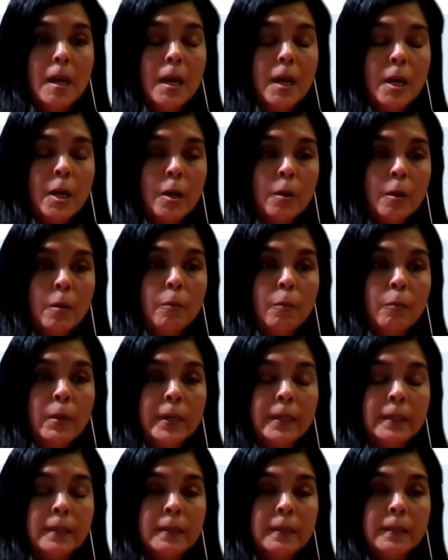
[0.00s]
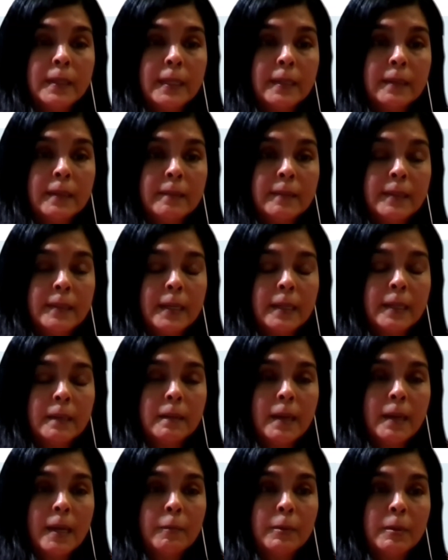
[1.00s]
One of the things that
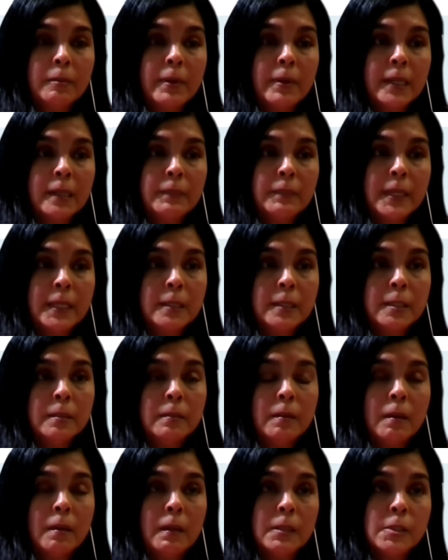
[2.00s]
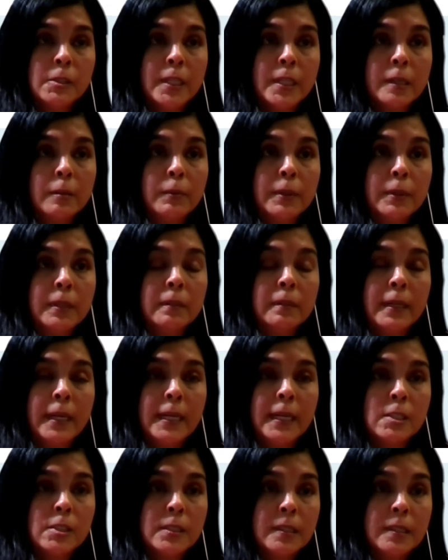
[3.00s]
I would recommend you all check with your
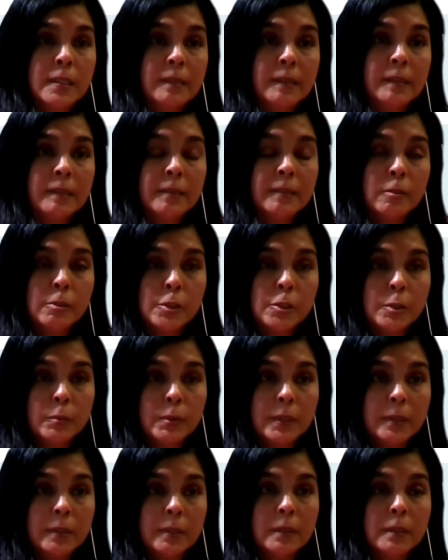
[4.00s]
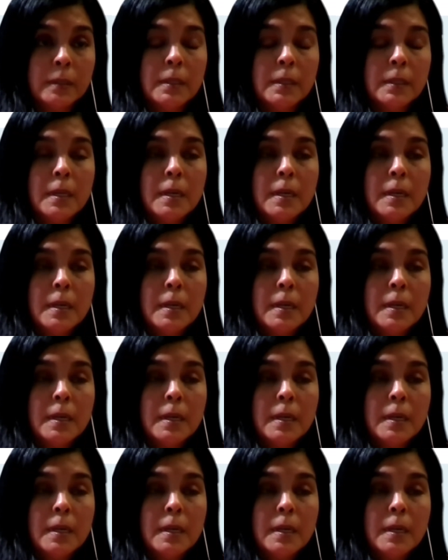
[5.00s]
HTC social worker